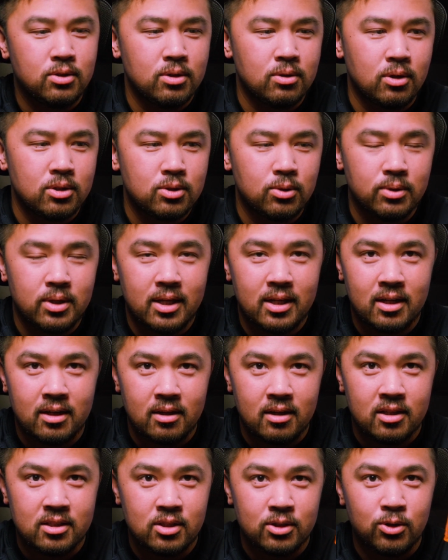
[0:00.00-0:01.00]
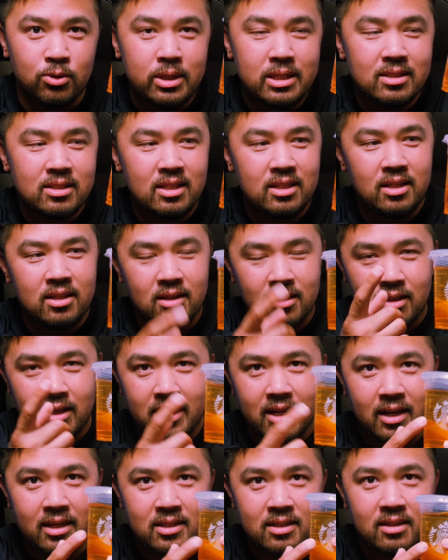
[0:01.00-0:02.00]
can also get it as a green tea
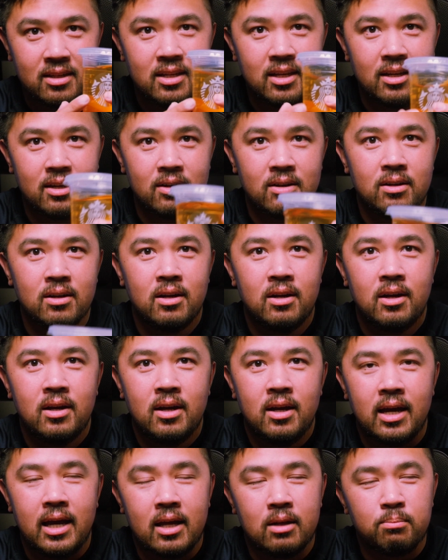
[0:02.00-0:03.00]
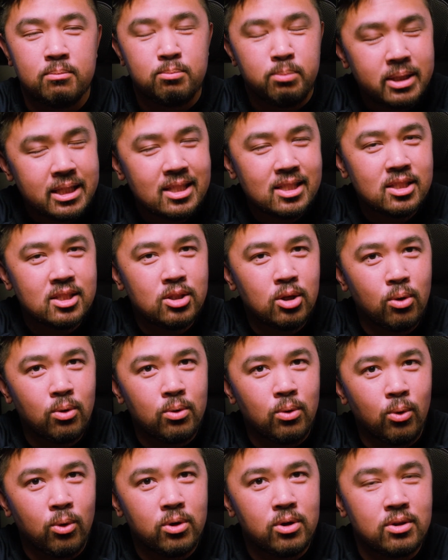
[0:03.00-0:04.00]
like I did here, and please
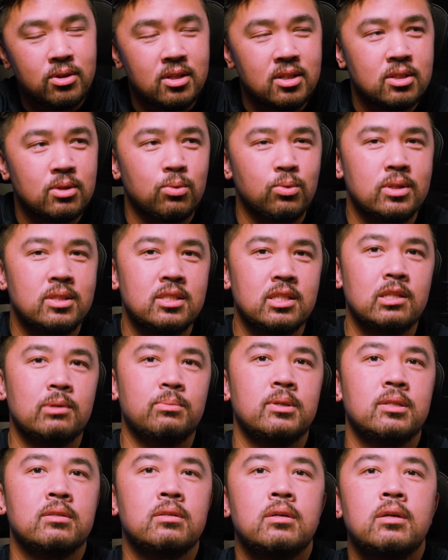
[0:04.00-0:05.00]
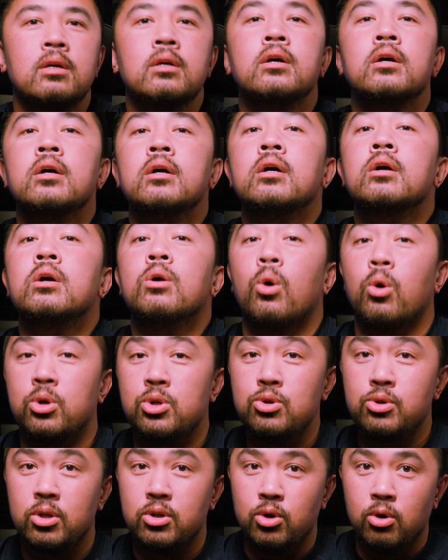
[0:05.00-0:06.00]
don't order this with cinnamon or
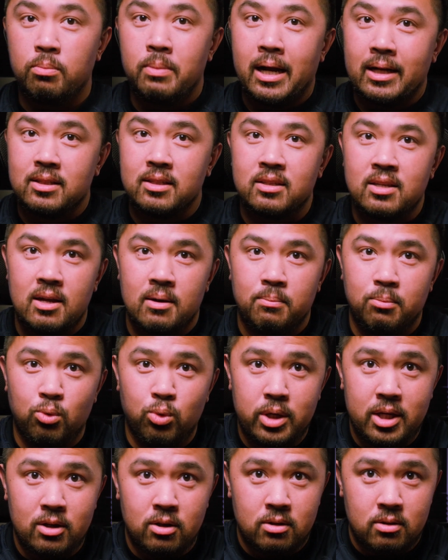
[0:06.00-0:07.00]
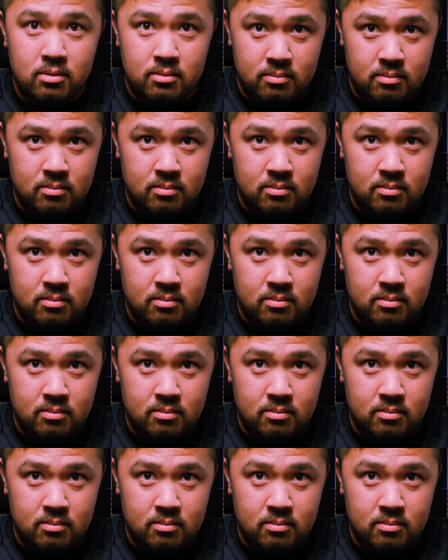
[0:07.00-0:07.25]
you can go back to camp weird.